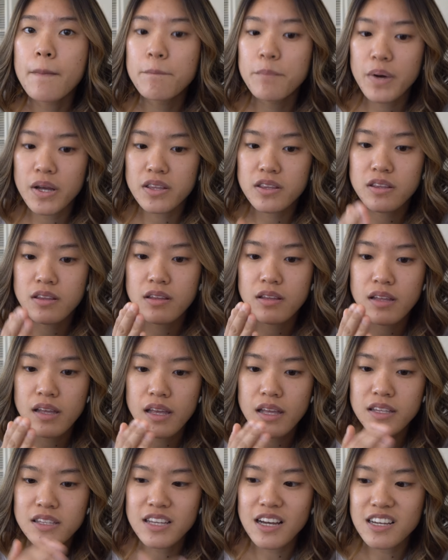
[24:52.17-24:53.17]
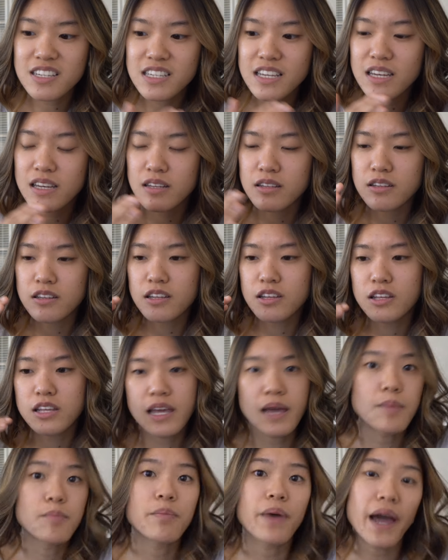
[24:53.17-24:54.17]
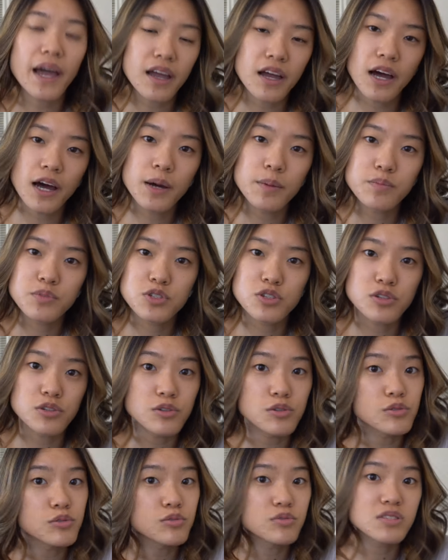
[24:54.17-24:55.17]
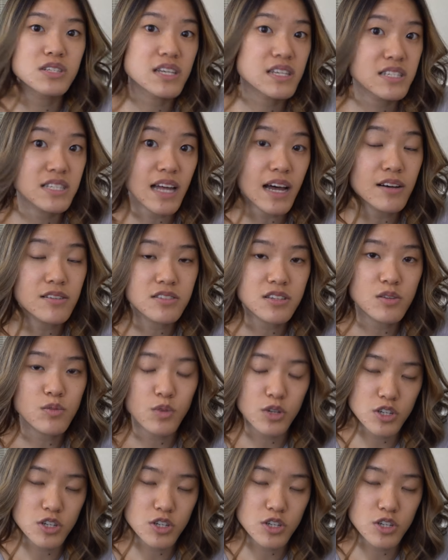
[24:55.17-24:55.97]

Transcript: but it doesn't get back up to 6,000,